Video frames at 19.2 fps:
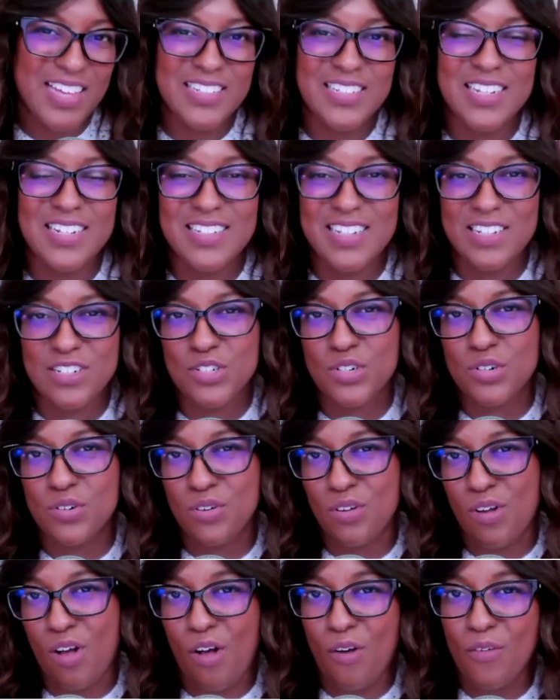to Digital
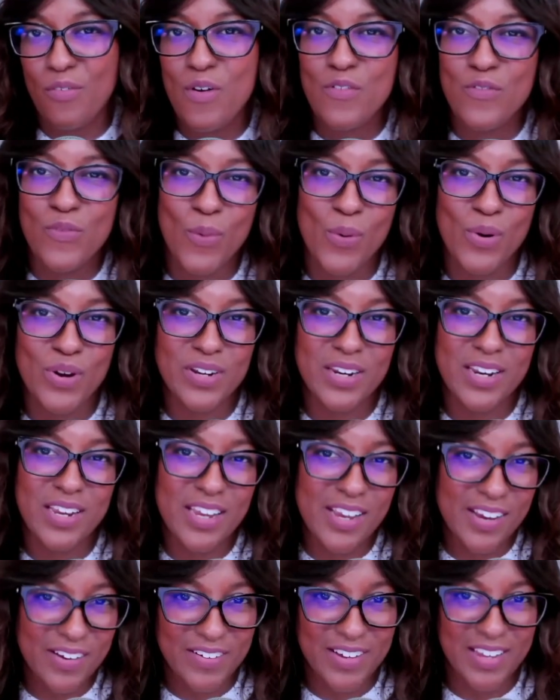Golf Fort
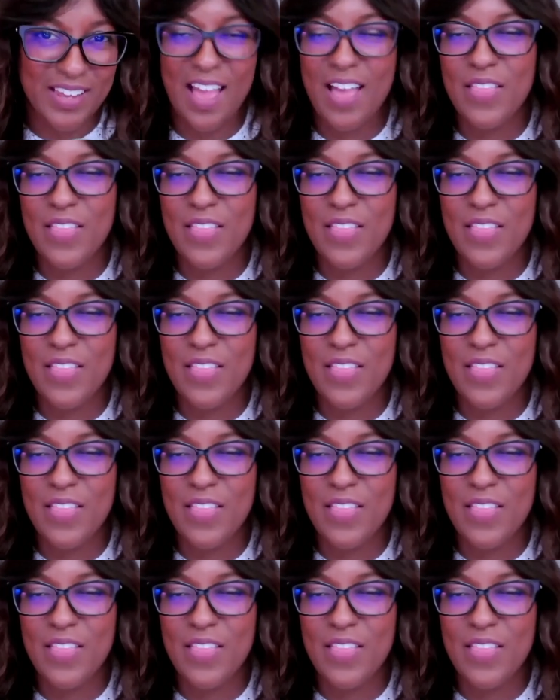Erie.